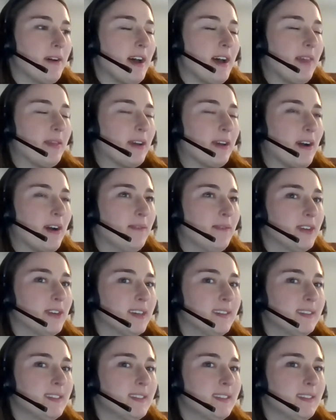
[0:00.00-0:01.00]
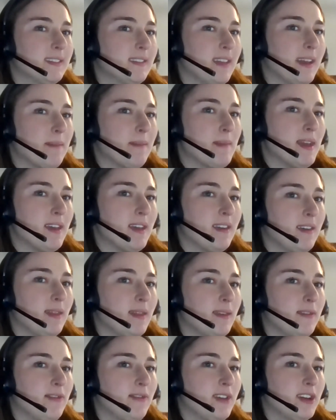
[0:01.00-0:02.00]
at the conference, like making
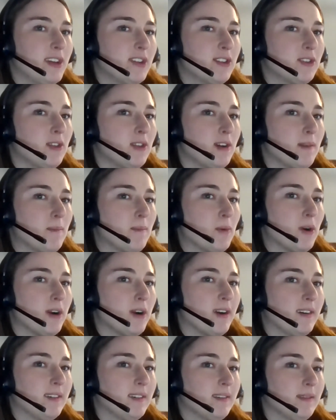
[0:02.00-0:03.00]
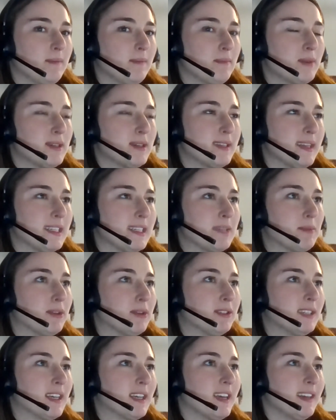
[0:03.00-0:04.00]
the fish look more
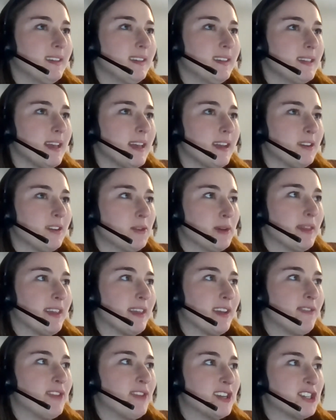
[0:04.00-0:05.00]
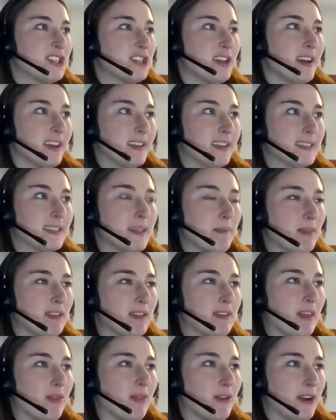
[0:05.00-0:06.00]
presentable to kids, like doing like fish nuggets,
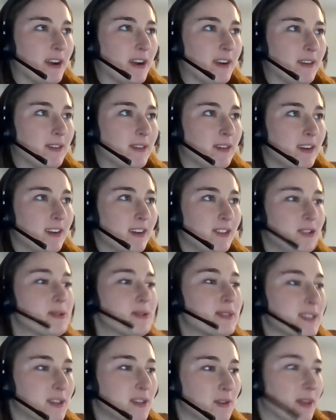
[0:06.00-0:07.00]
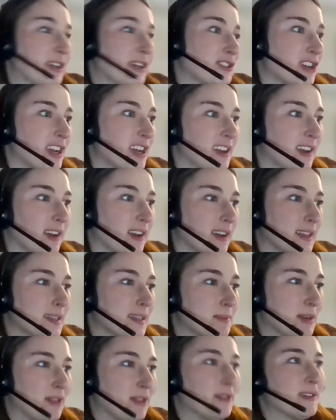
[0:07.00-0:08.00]
something that they're used to, like chicken nuggets,
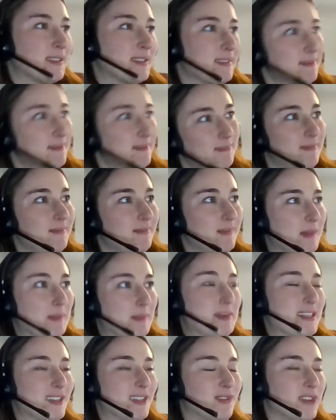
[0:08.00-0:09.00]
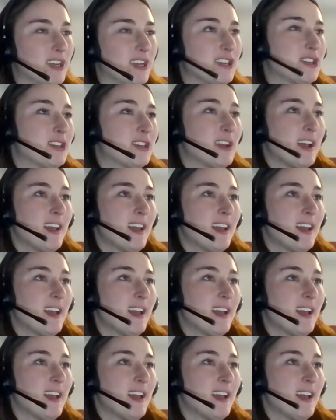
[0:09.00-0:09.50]
but it's fish.